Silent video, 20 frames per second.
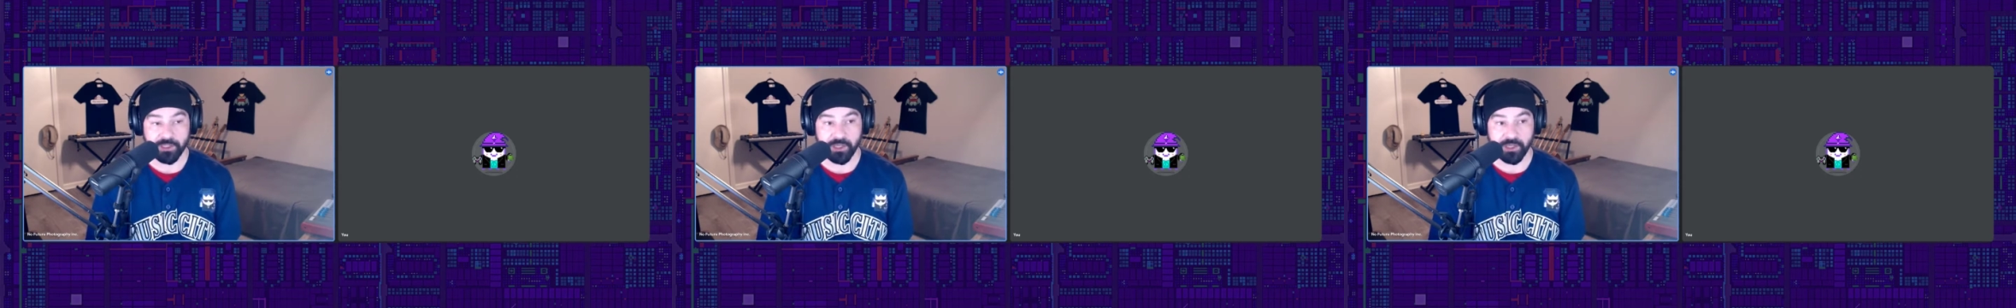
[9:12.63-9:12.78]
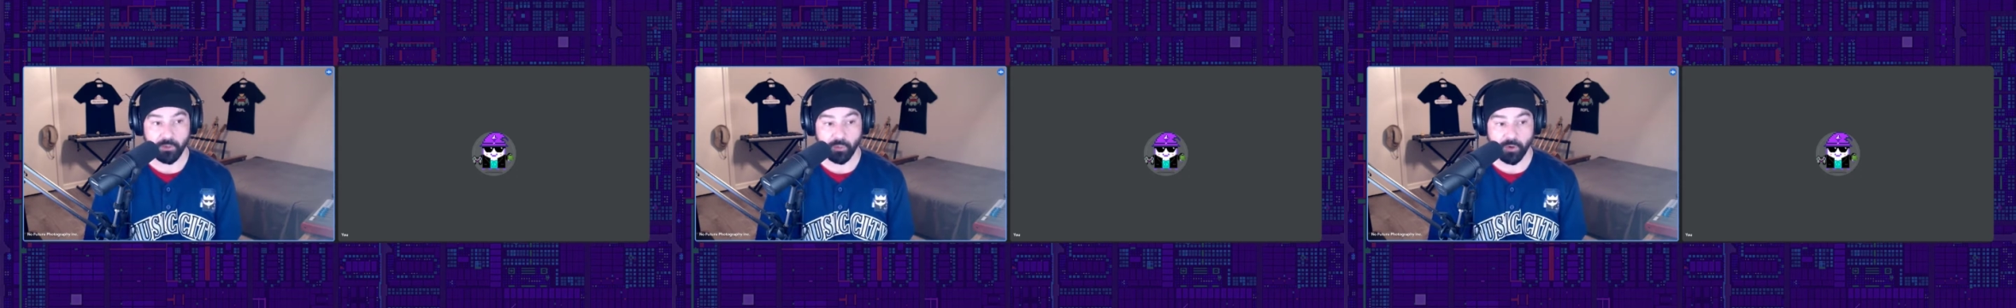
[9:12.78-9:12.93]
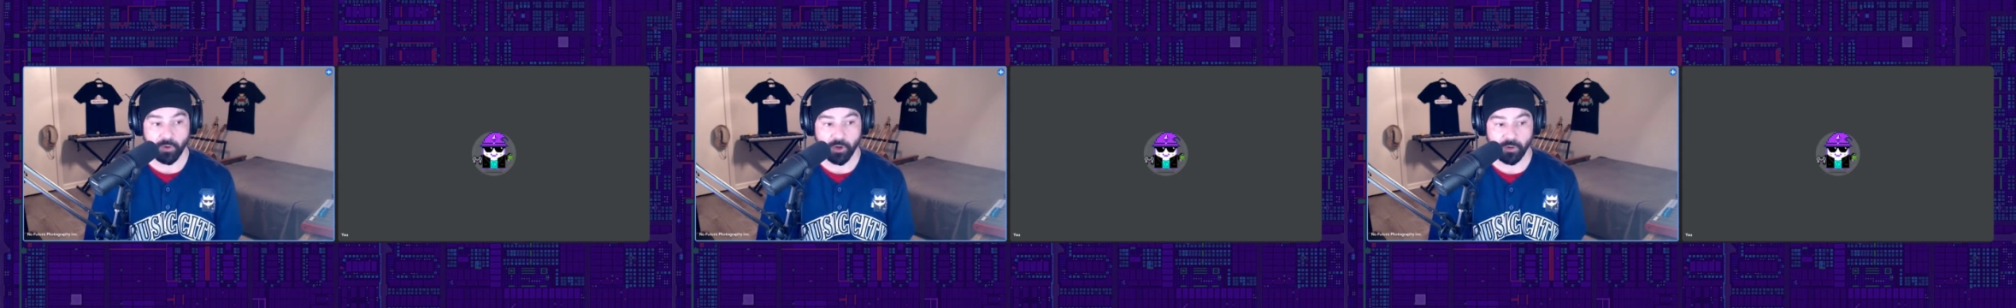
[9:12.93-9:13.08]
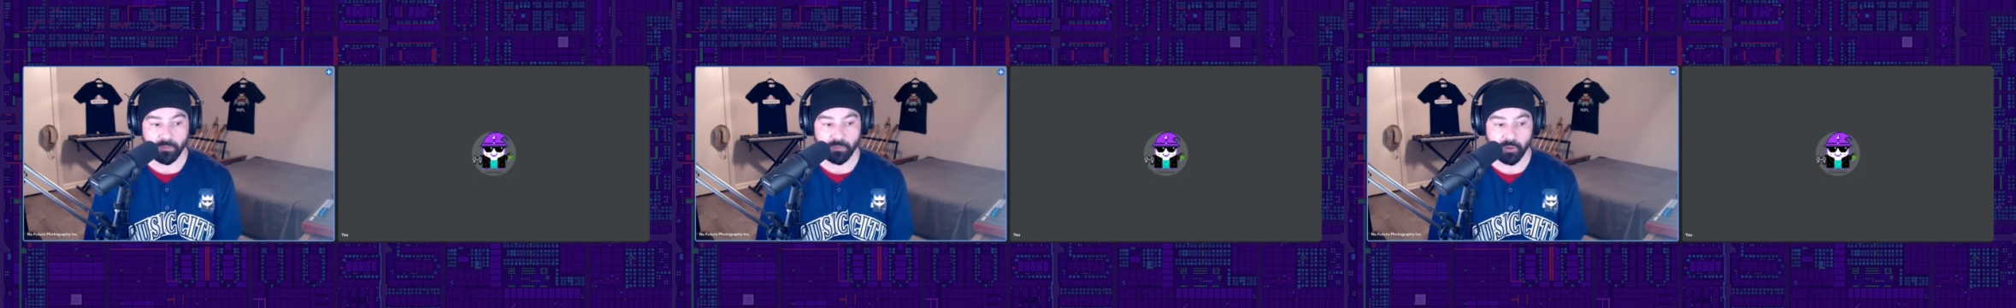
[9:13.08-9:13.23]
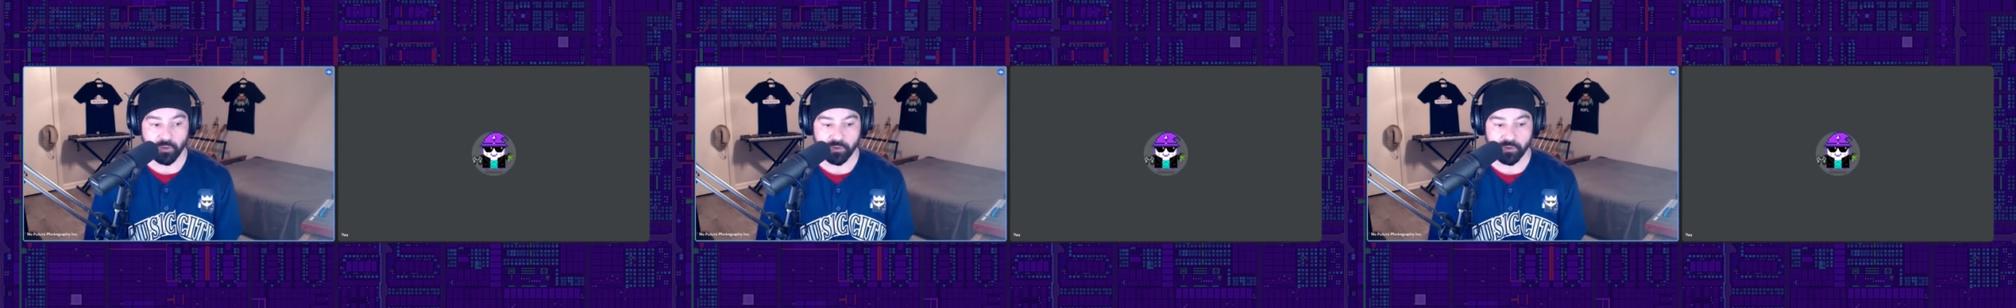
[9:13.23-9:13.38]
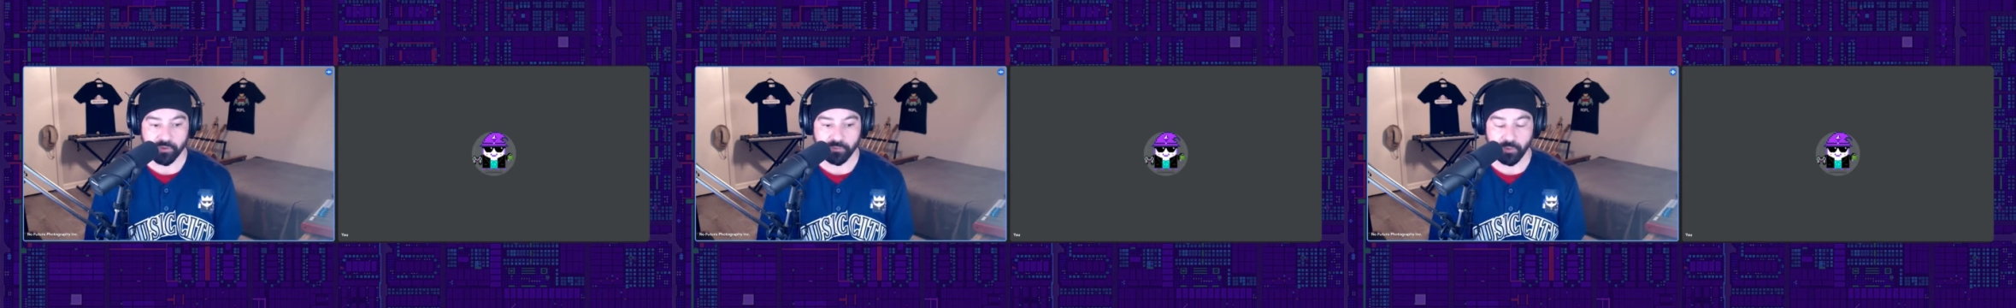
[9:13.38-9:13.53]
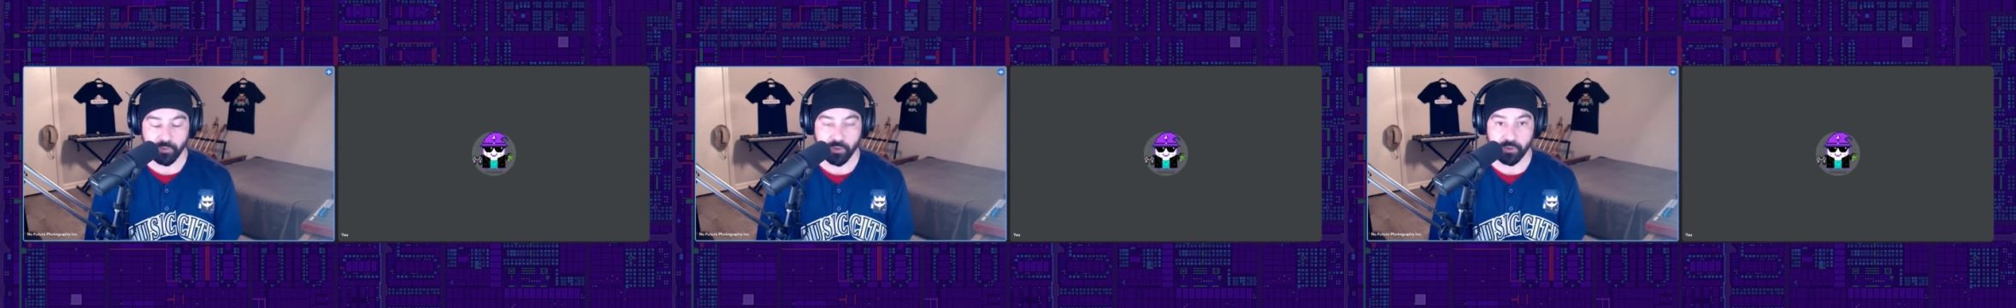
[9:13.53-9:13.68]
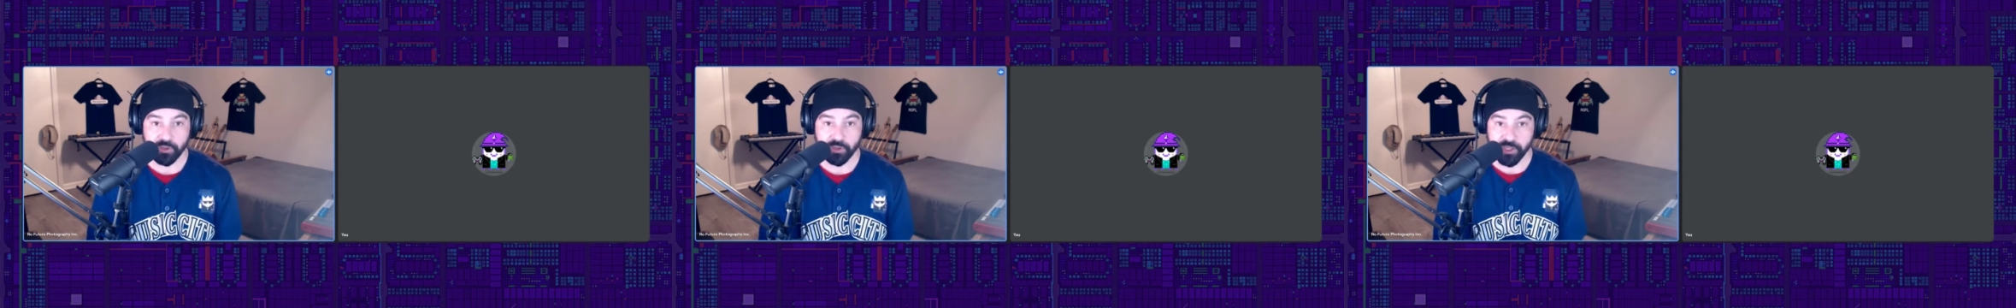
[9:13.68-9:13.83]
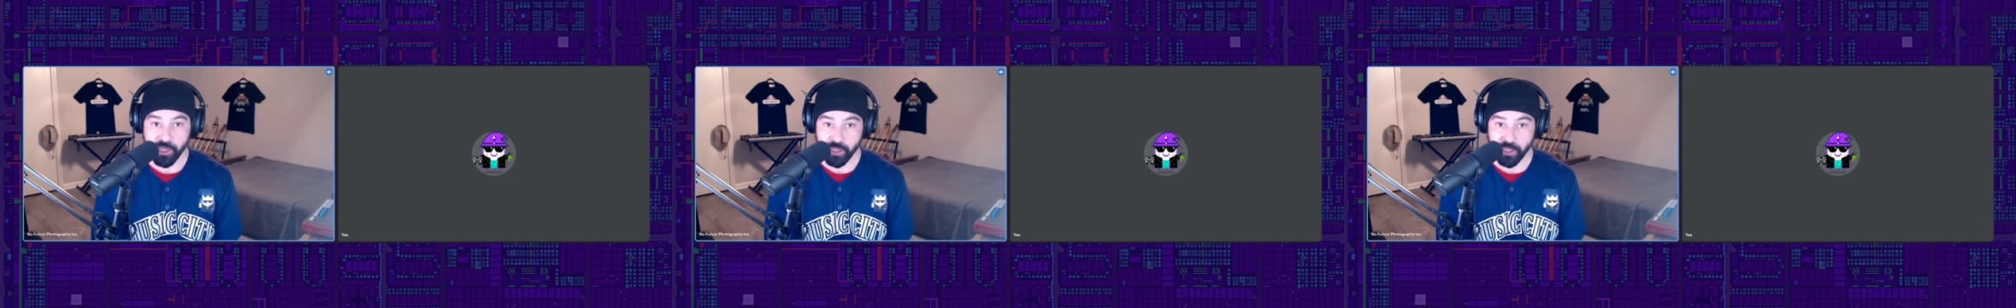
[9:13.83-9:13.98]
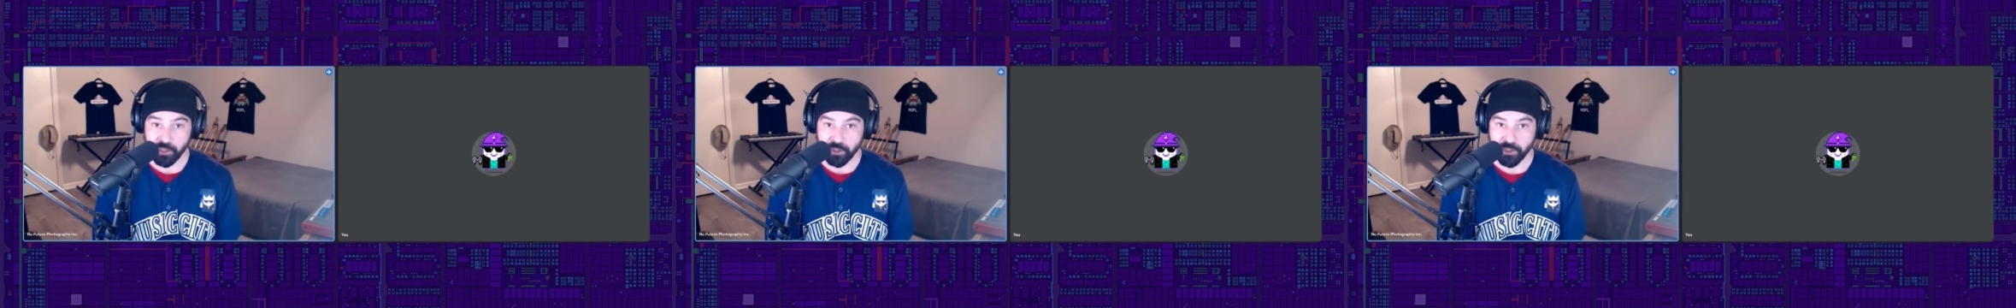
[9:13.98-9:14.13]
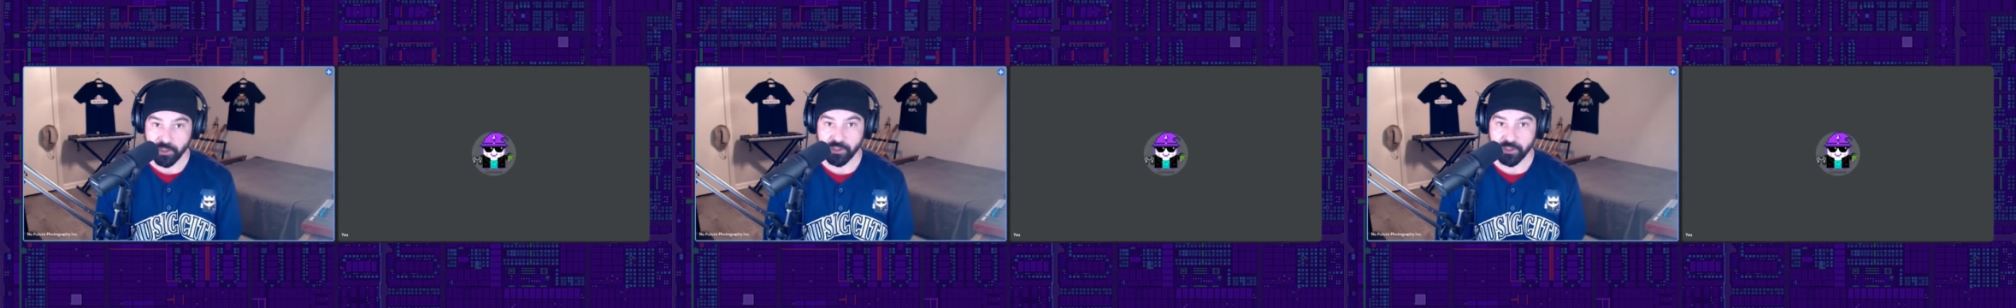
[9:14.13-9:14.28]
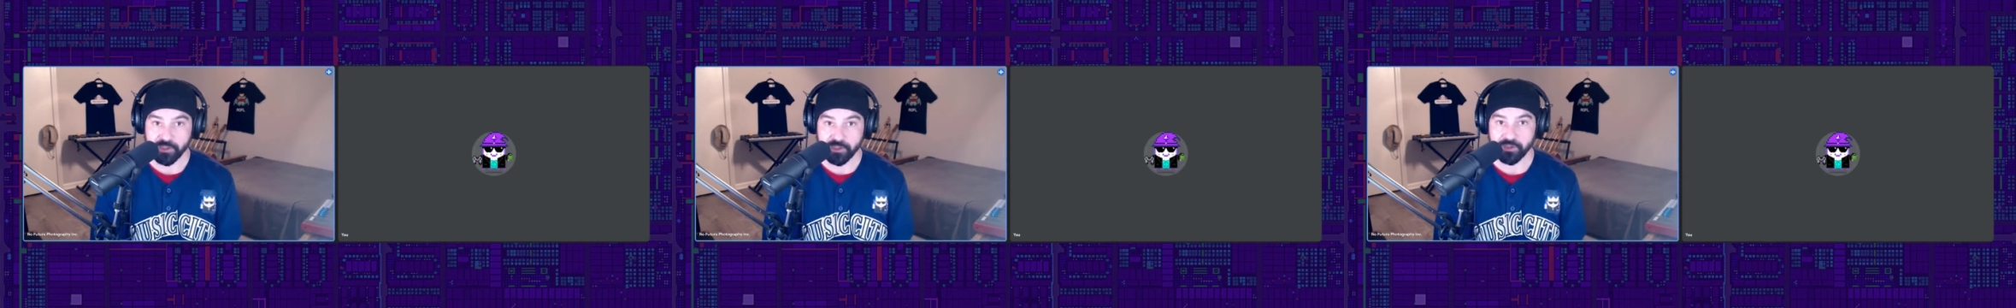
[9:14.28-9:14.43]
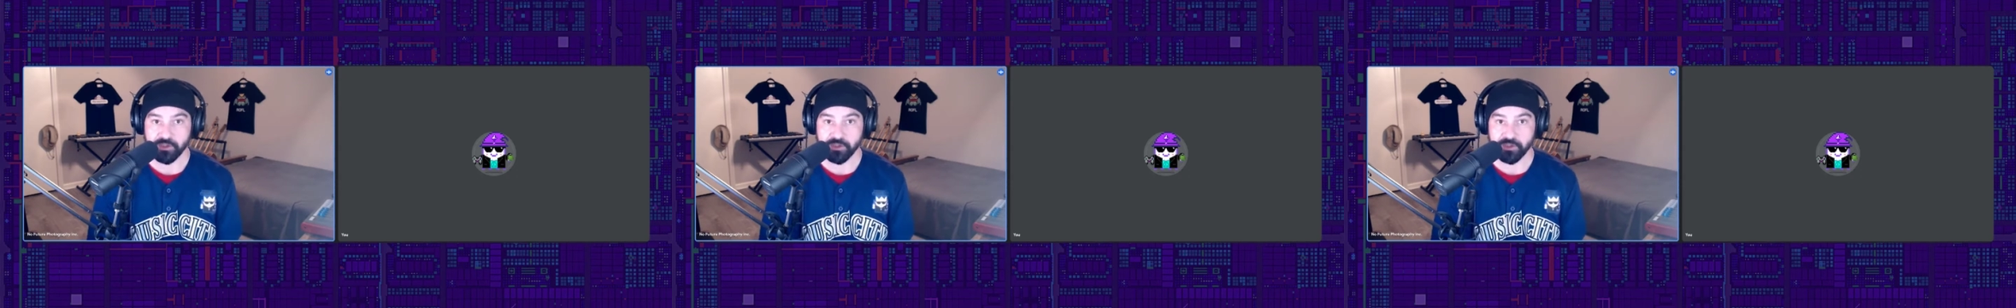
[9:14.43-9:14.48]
get wearables for their channeling.